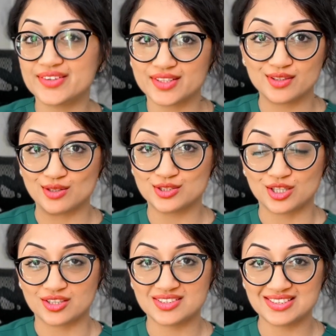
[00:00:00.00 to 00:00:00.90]
the low
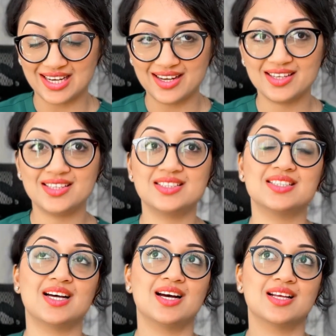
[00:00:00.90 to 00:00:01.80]
salt diet,
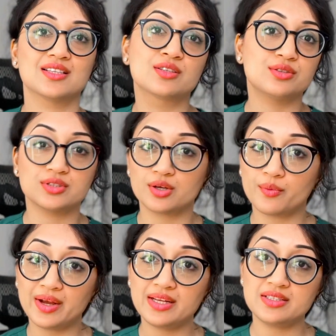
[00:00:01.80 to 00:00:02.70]
losing
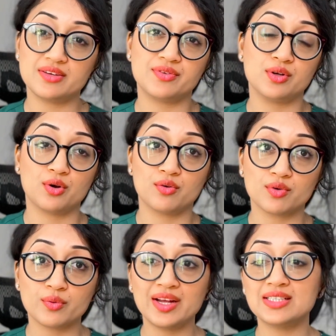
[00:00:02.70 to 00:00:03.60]
weight if you're
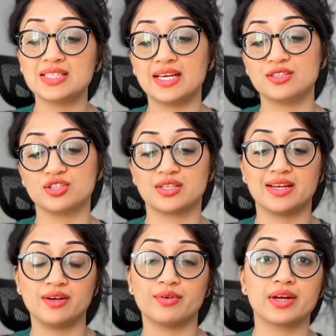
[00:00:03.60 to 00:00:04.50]
overweight, and just
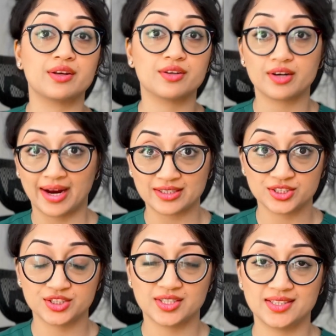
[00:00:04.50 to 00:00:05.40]
getting regular
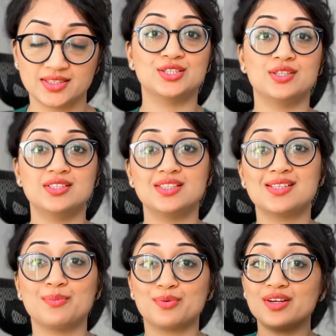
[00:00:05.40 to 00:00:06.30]
exercise. So this is
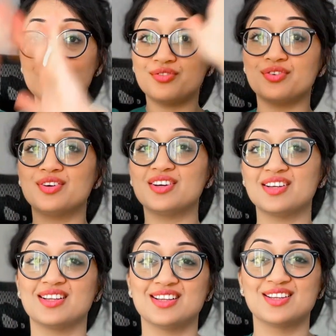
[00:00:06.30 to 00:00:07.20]
a brief
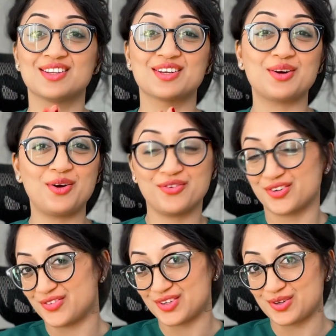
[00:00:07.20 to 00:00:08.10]
little
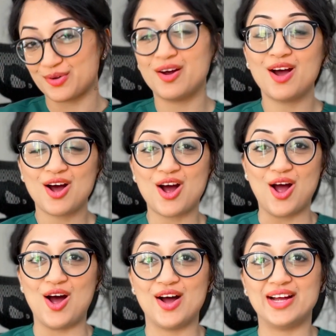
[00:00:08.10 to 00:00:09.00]
overview
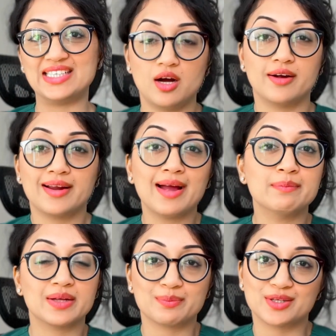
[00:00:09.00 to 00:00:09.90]
on high
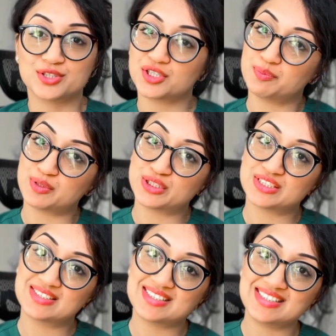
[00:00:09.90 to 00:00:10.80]
blood pressure
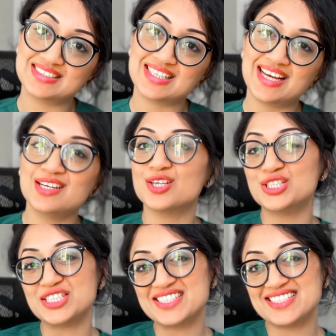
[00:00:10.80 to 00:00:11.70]
emergencies and
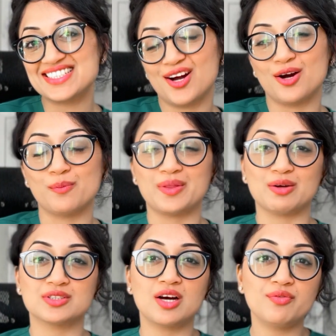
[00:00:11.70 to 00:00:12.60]
urgencies. Hope that
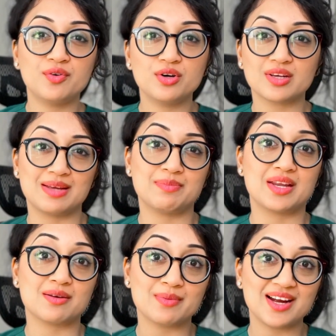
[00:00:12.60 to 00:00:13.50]
was helpful. Keep
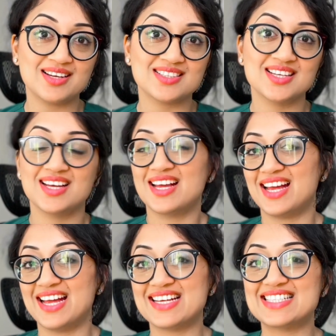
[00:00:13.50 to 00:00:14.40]
that in mind
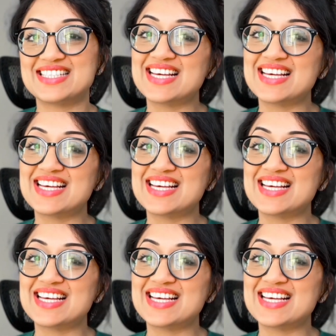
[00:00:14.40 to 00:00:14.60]
and stay